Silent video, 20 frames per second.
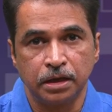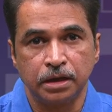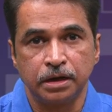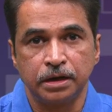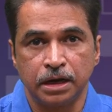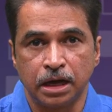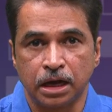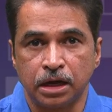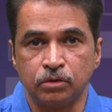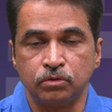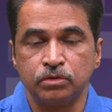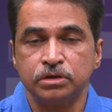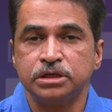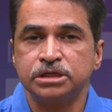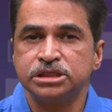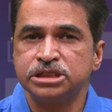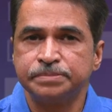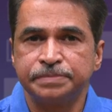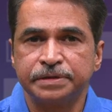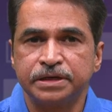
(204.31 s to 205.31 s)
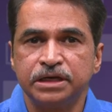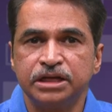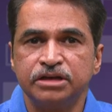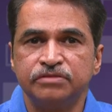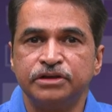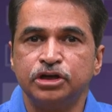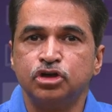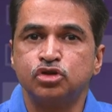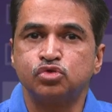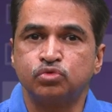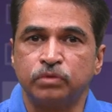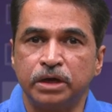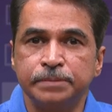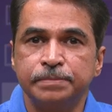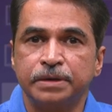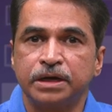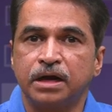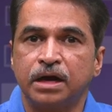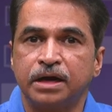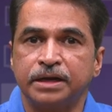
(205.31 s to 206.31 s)
Now, typically when you swipe a
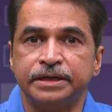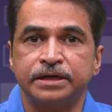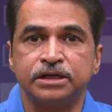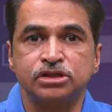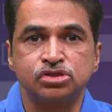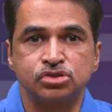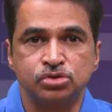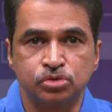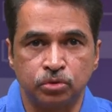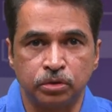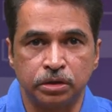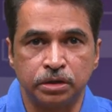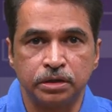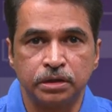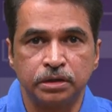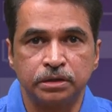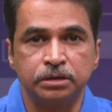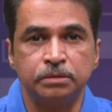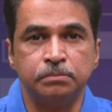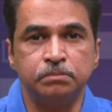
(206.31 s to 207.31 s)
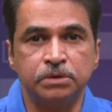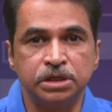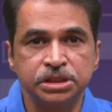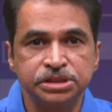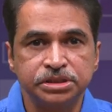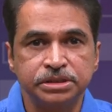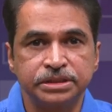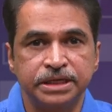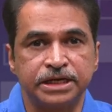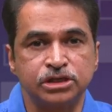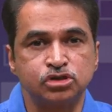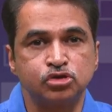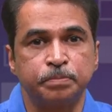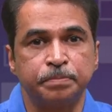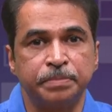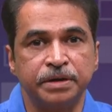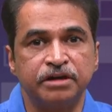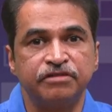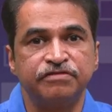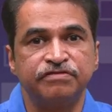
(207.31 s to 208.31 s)
card at a store, the merchant has to
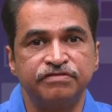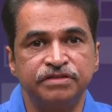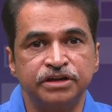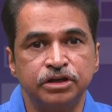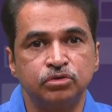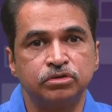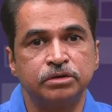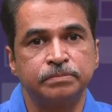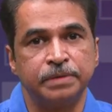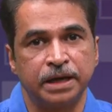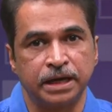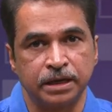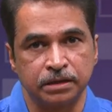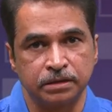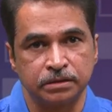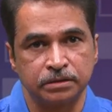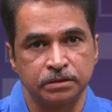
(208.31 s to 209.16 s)
pay a fee to the bank.